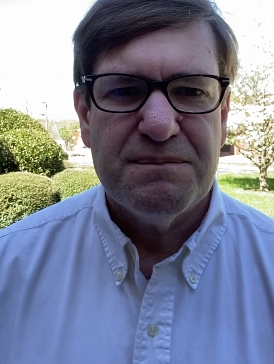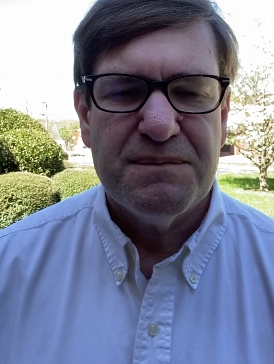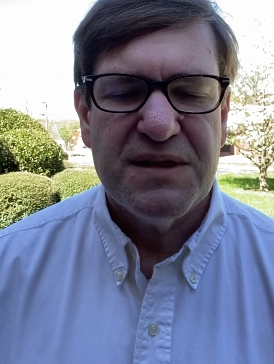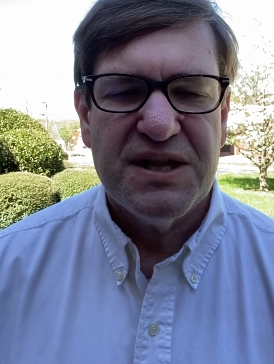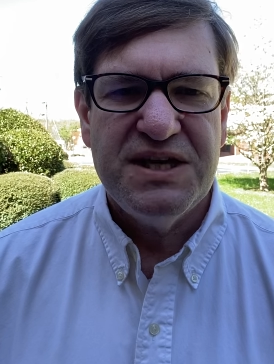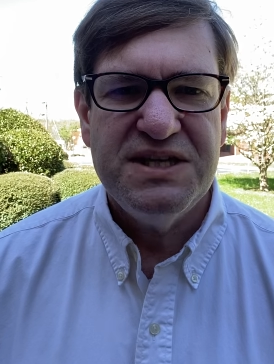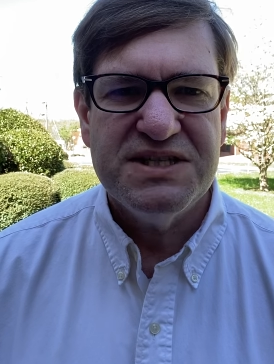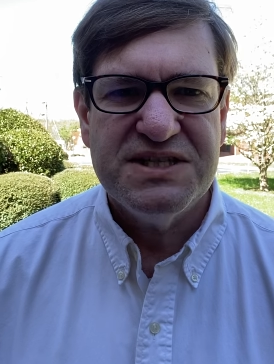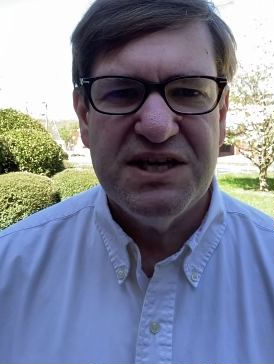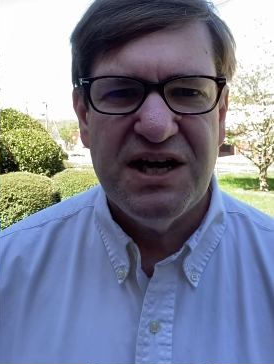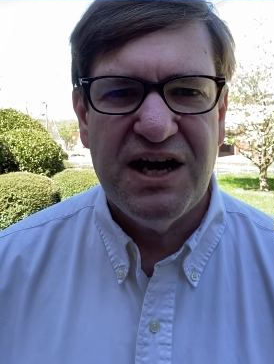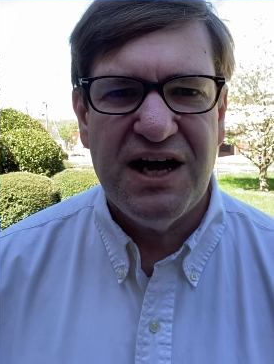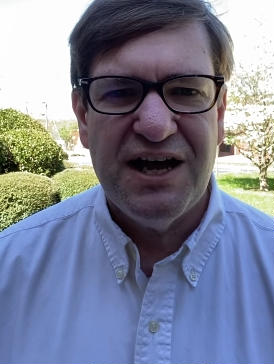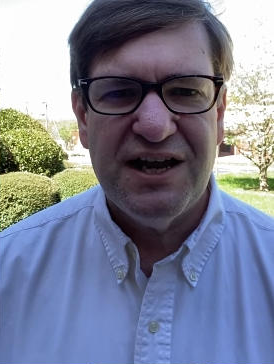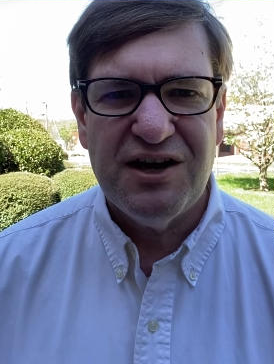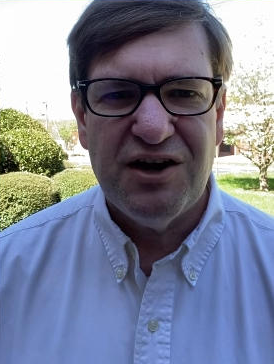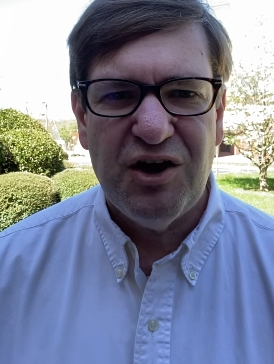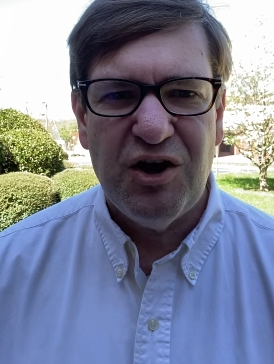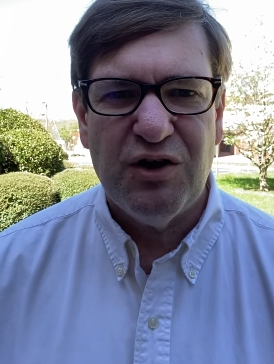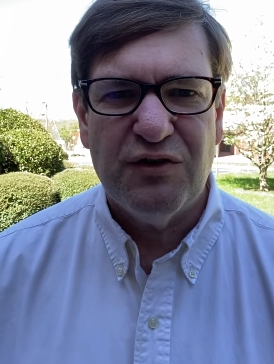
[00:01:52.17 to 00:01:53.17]
He's
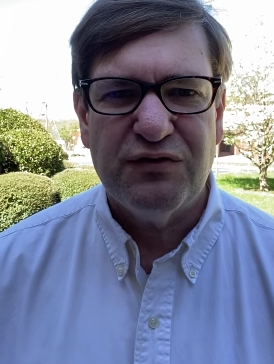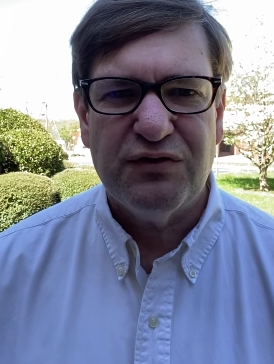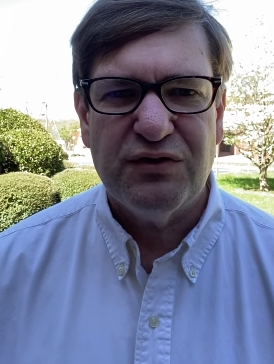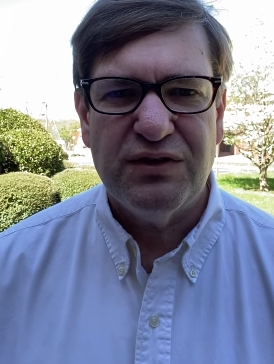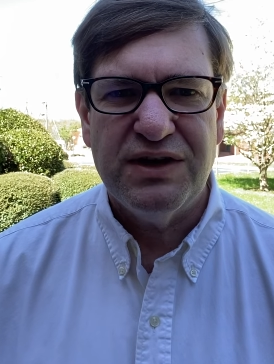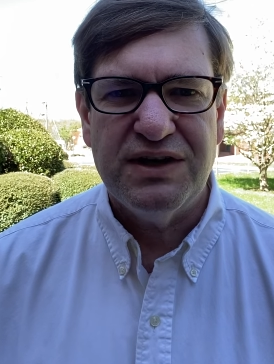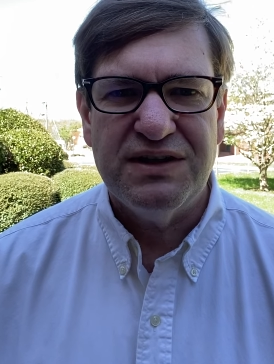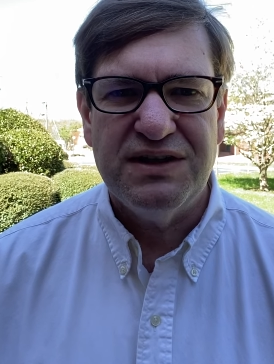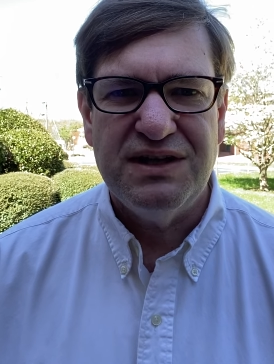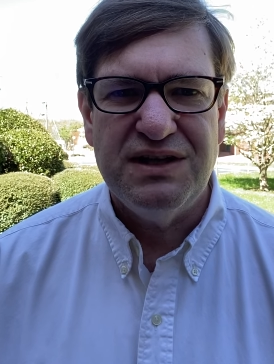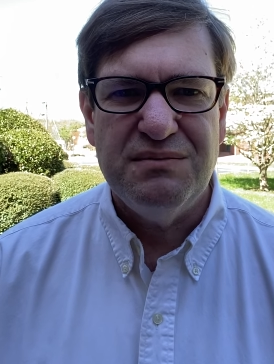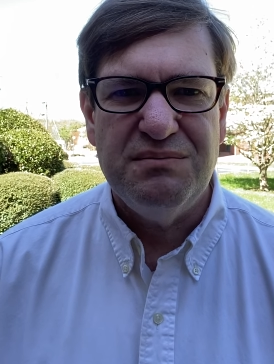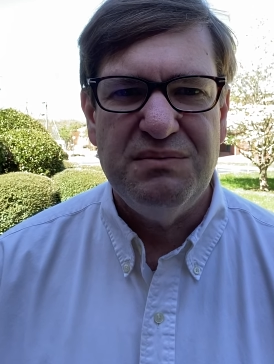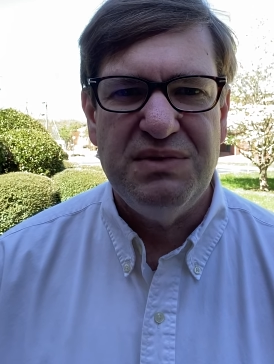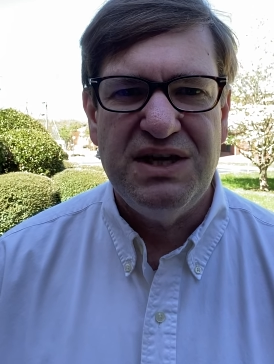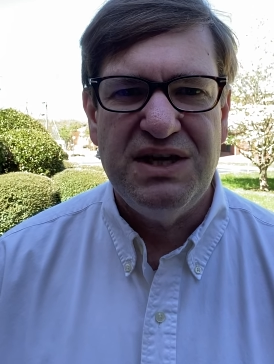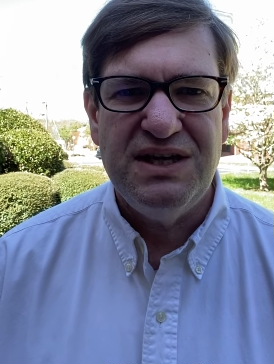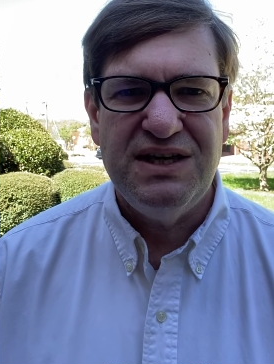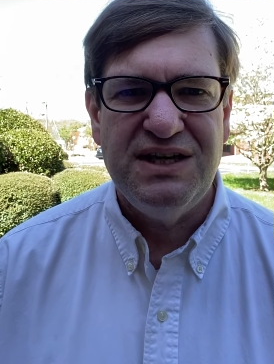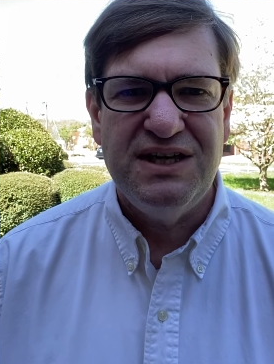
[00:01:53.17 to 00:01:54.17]
not offering the
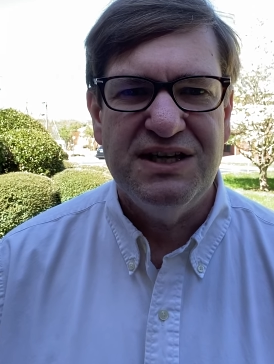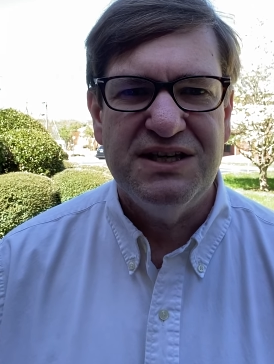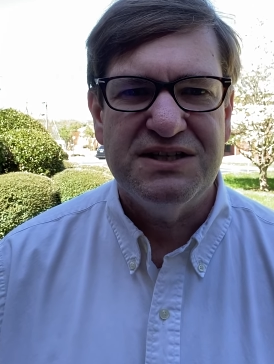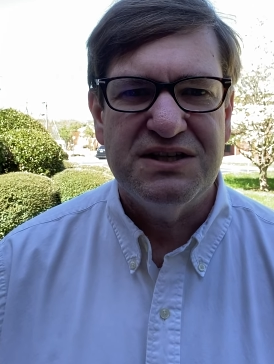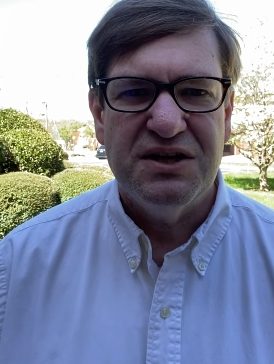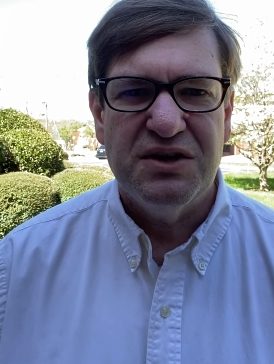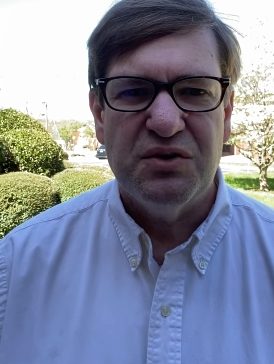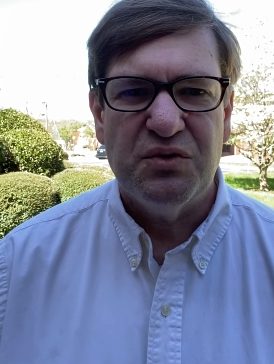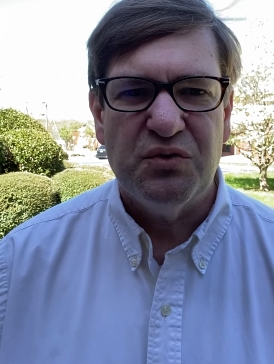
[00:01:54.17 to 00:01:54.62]
immediate